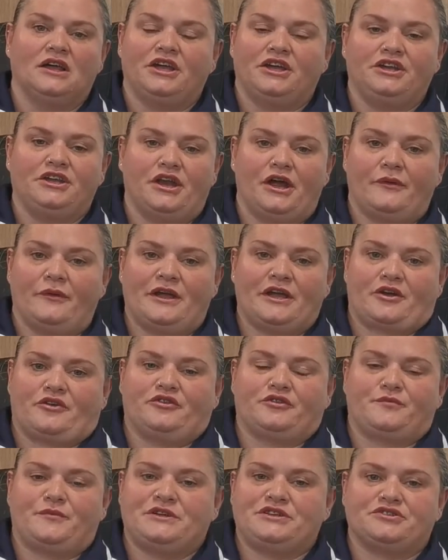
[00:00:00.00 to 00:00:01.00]
You know, it
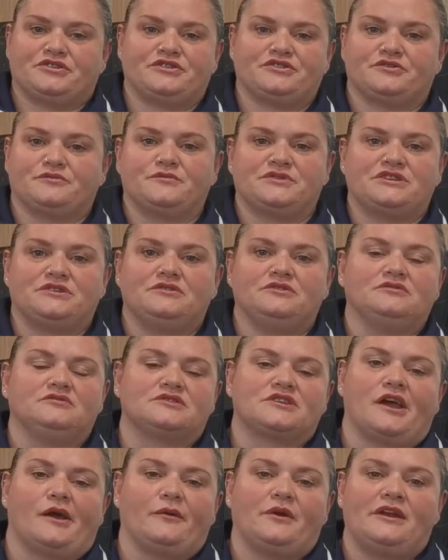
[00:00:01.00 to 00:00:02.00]
could be just somebody who's
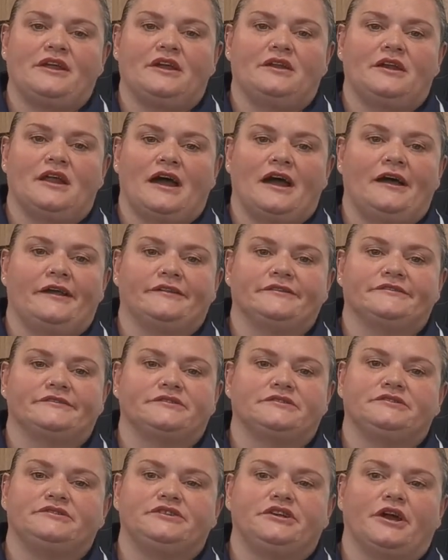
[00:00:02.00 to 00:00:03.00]
going in and,
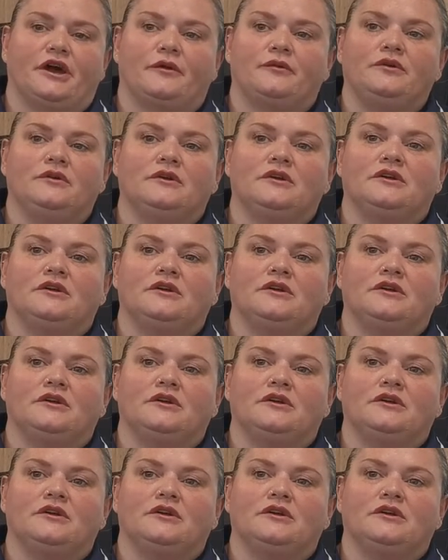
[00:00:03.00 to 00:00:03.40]
you know,